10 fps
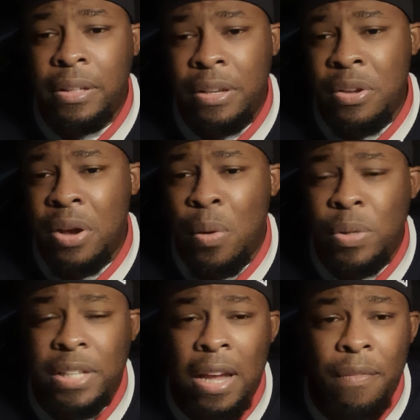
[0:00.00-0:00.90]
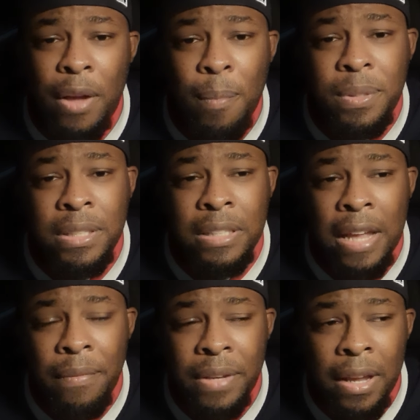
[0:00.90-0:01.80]
You always have ups and
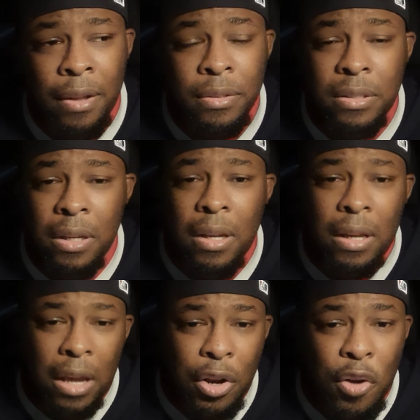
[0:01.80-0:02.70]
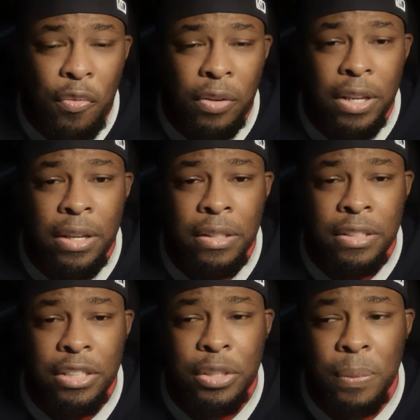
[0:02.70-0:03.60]
have downs, and hopefully in a
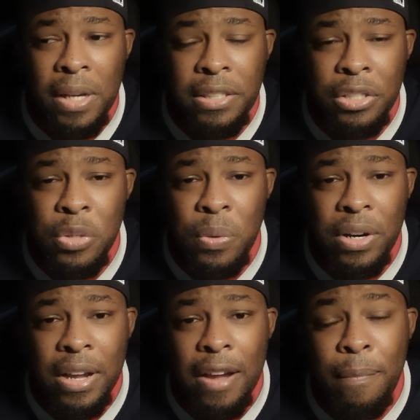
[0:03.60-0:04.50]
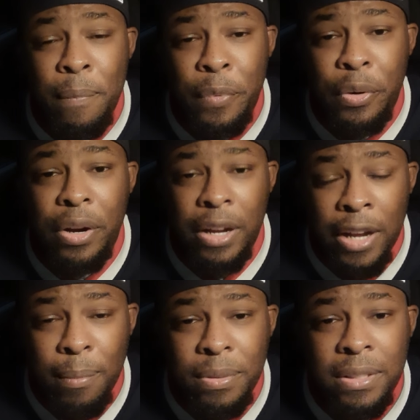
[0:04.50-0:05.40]
situation you want to have more
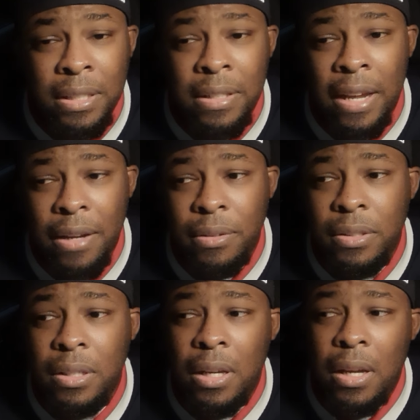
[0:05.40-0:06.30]
ups than downs.